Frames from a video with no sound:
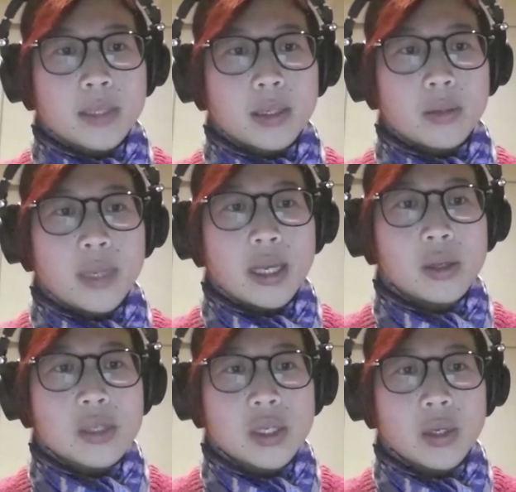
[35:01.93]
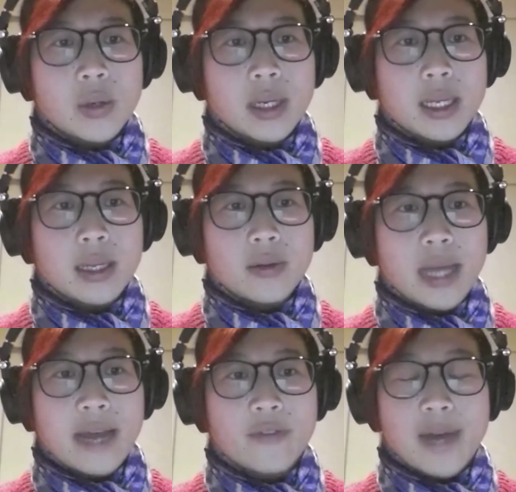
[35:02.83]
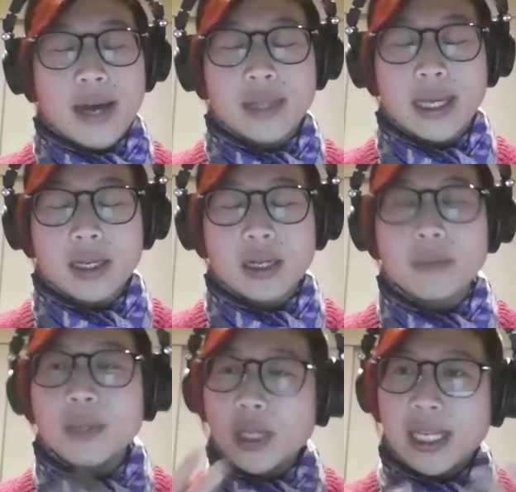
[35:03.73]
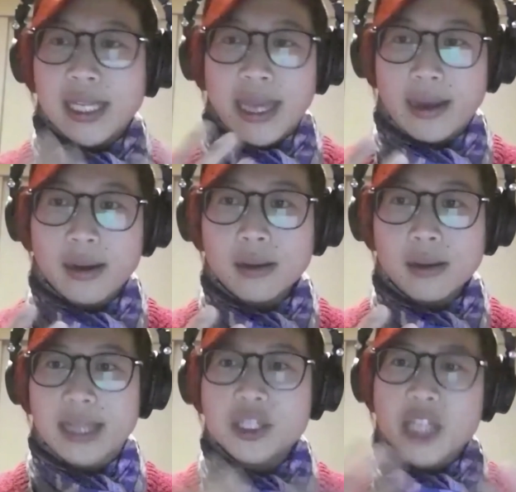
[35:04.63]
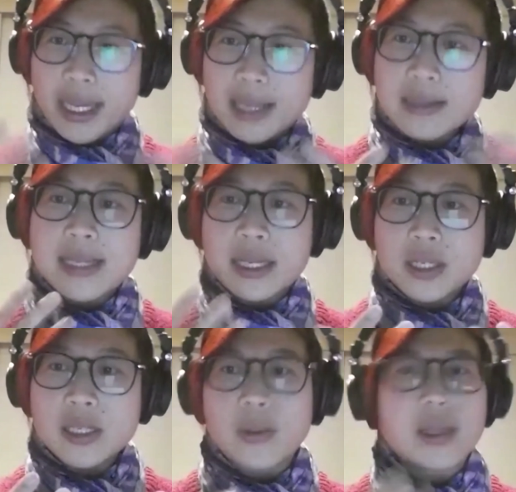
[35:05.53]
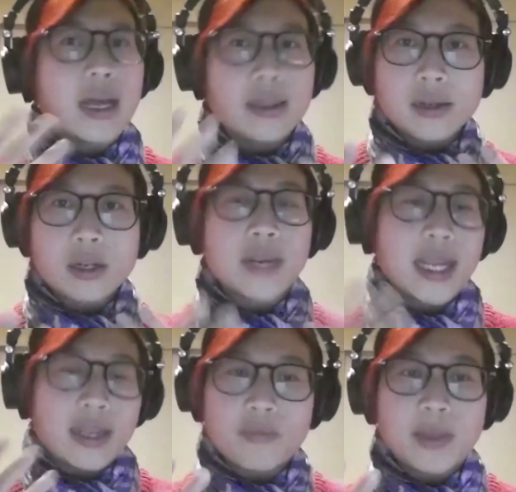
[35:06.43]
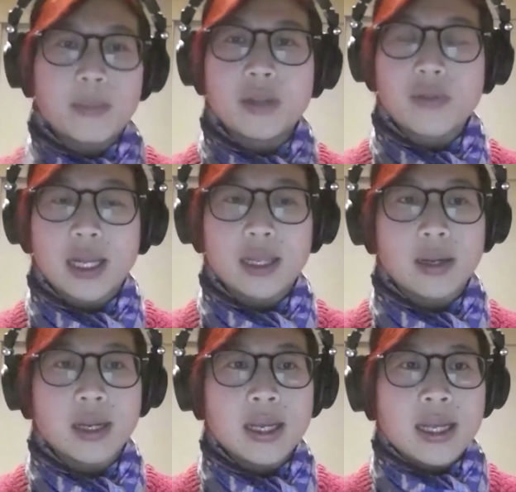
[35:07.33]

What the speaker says: We also have found that community care, like check-in sessions with other creative people of color,